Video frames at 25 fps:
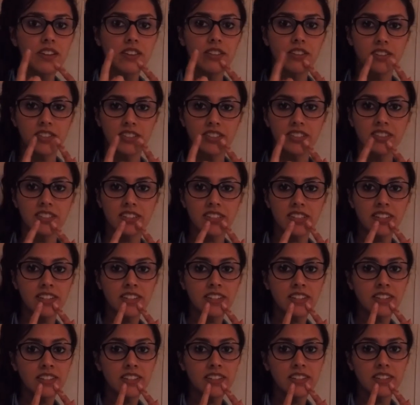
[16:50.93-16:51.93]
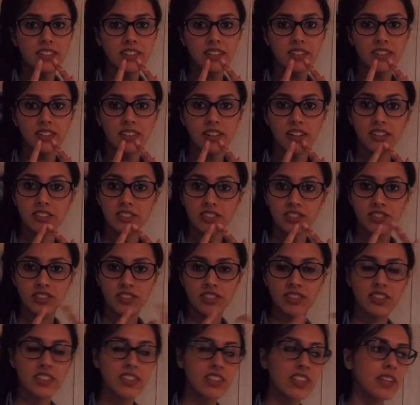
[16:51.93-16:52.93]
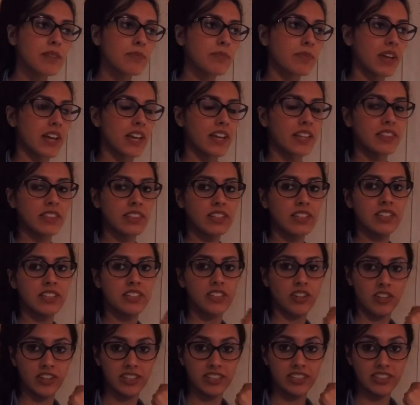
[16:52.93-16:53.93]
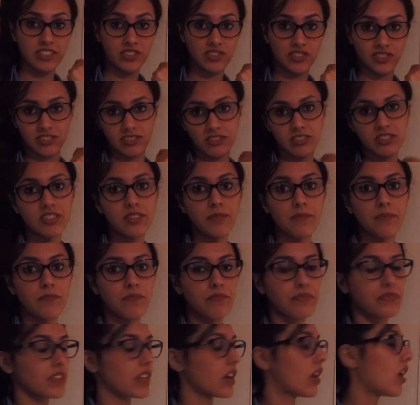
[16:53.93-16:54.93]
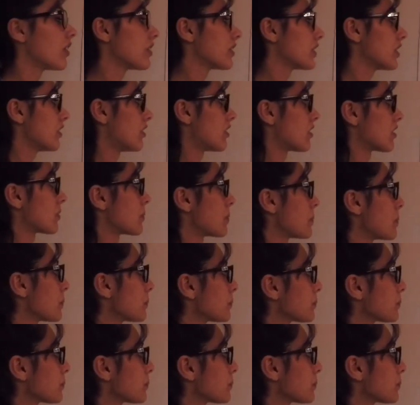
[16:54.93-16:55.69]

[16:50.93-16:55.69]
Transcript: crusted ulcers on the lip and the target lesions on the arm.